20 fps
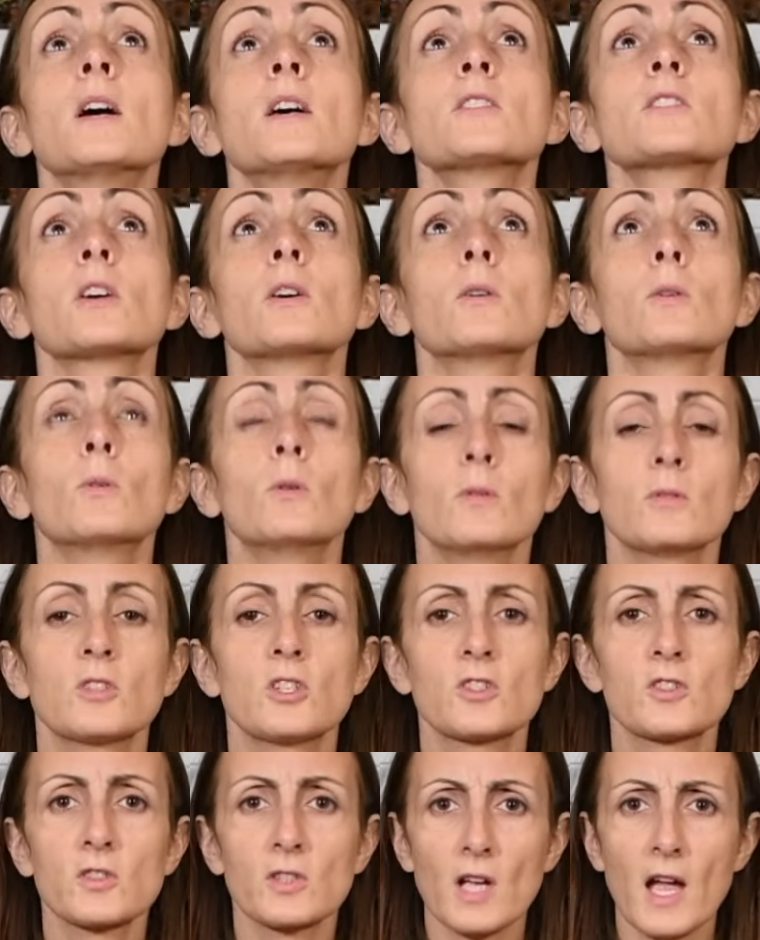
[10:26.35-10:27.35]
So
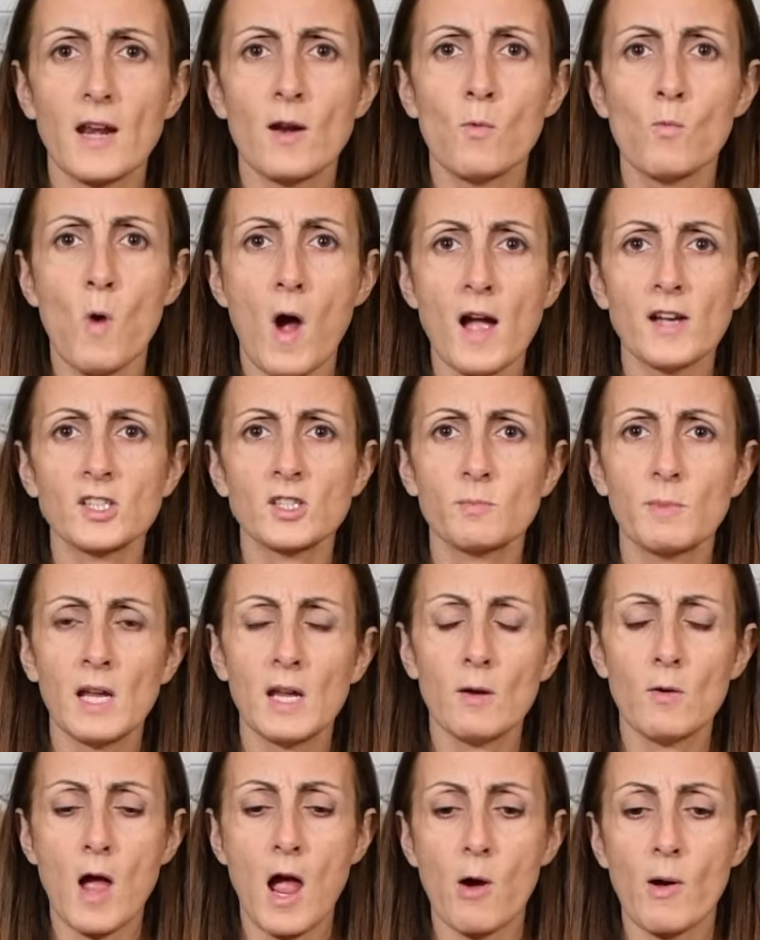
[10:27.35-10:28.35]
just kind of watch
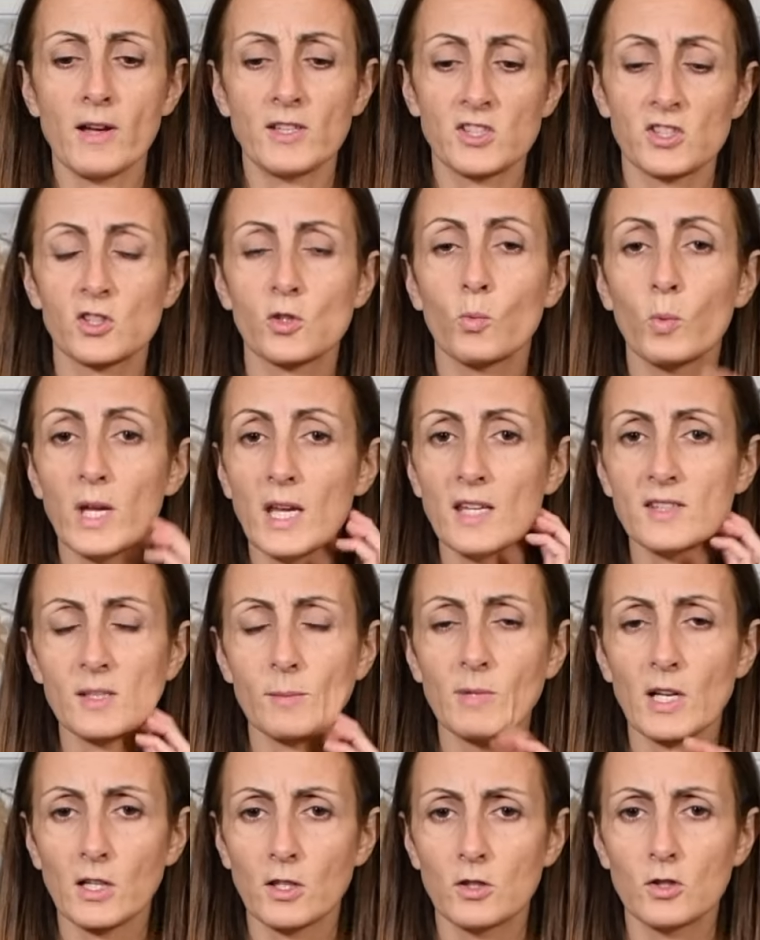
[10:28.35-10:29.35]
me how I squeeze. I'm
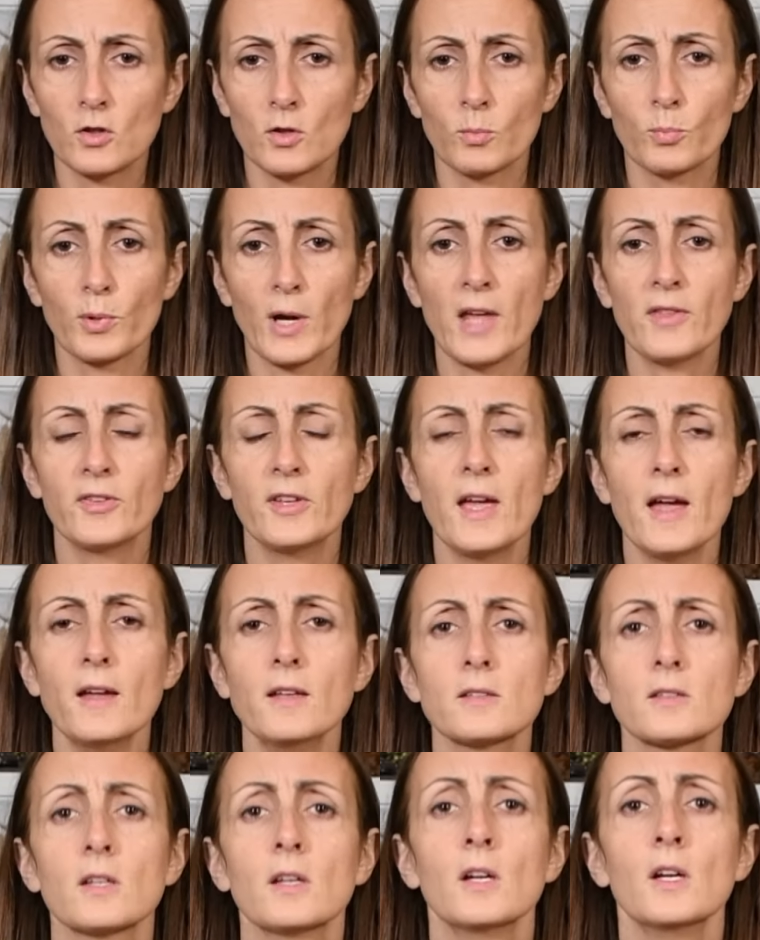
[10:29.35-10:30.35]
not going to do the breath yet.